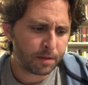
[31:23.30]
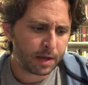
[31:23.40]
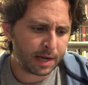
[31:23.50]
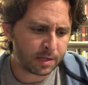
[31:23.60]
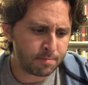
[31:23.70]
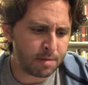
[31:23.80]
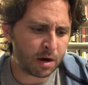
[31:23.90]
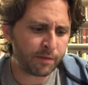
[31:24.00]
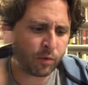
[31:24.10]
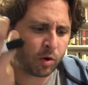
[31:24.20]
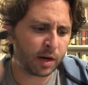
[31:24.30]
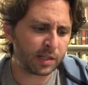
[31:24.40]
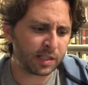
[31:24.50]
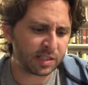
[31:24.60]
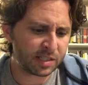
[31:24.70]
As a metaphor, it's
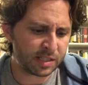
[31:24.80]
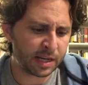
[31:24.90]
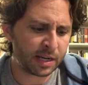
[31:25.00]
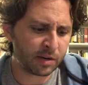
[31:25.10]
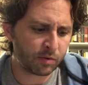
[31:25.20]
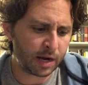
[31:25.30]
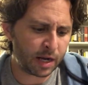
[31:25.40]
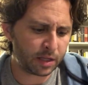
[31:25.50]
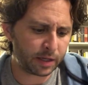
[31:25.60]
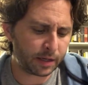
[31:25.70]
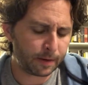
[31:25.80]
a stinking reality.